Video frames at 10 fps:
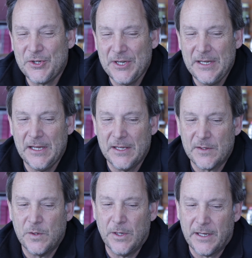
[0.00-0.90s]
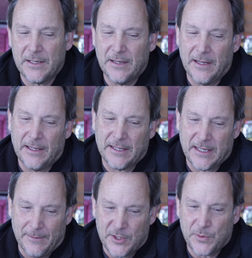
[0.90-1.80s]
she is good at the
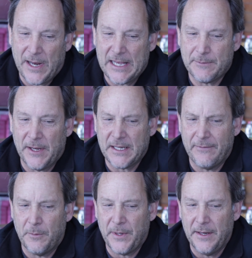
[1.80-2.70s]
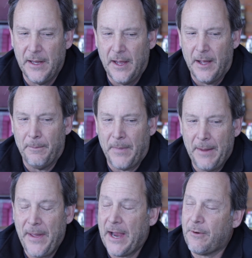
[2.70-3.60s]
chemistry aspect of it, but
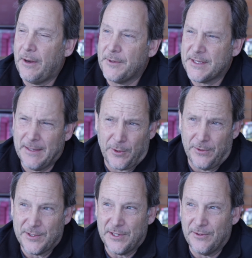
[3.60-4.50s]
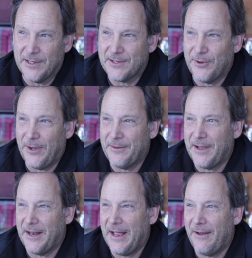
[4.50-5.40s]
my background is chemical engineering, so I
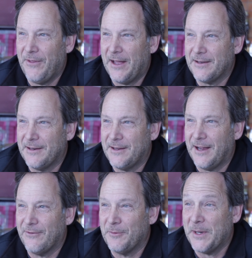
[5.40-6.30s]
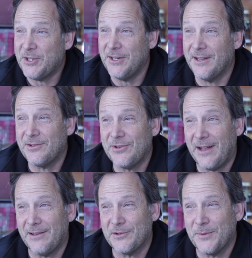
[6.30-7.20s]
kind of have that covered. But she does
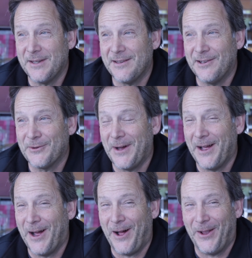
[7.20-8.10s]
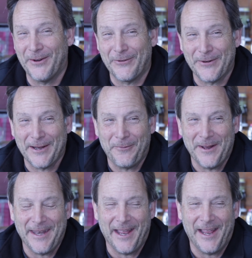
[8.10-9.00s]
challenge me. You know, I'll never forget
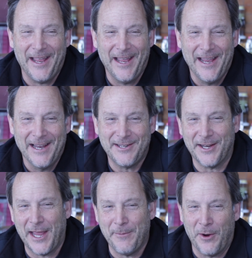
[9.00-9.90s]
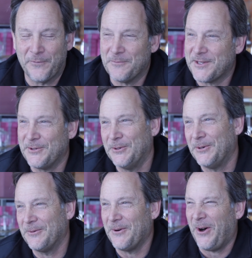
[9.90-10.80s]
one day she came home from
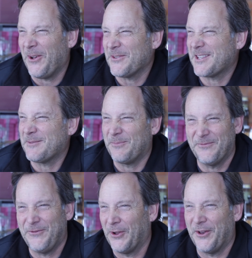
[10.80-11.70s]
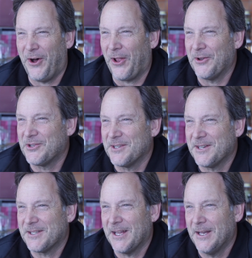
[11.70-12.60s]
school all full of knowledge, and
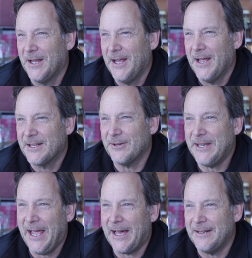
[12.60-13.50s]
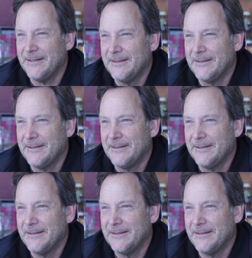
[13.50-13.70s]
she said, "So Dad,